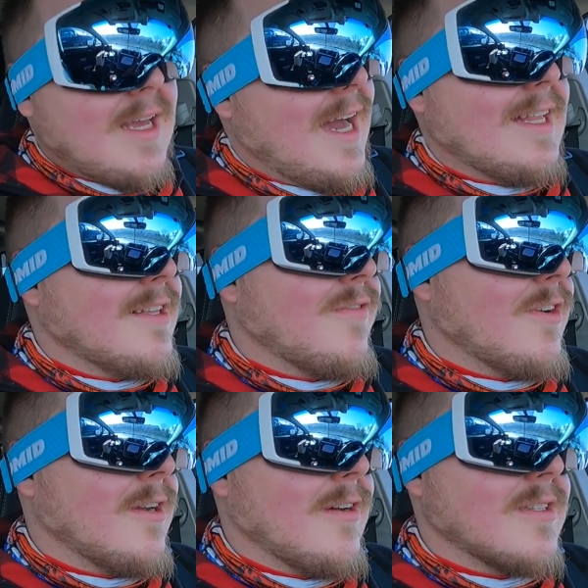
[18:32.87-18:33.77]
God, it's
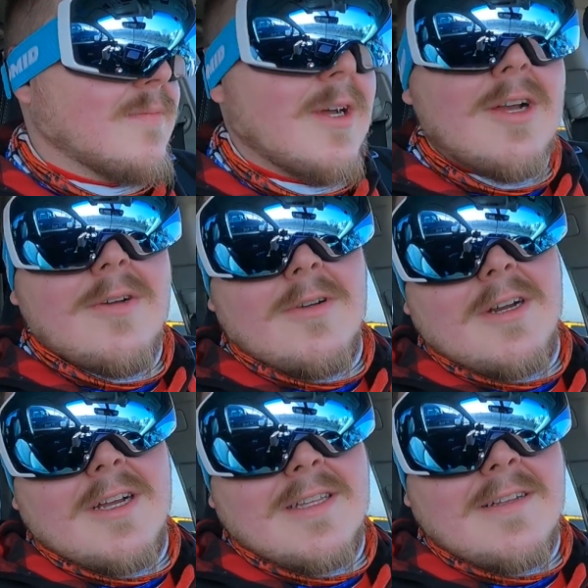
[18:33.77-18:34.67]
freaking awesome.
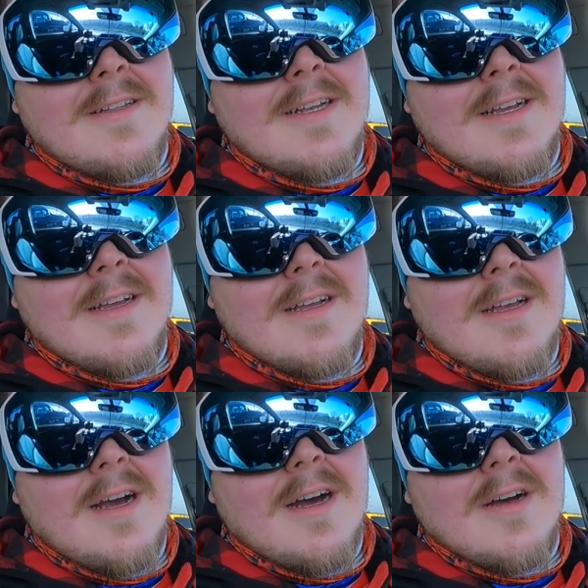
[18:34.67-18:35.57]
We're gonna cut the cleaning,
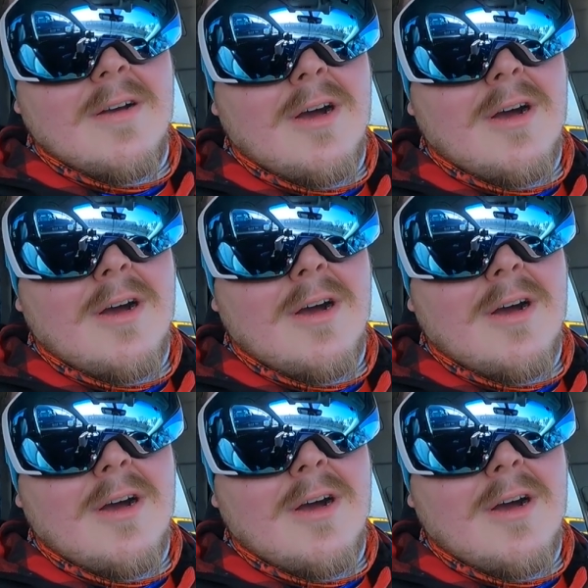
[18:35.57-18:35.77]
uh,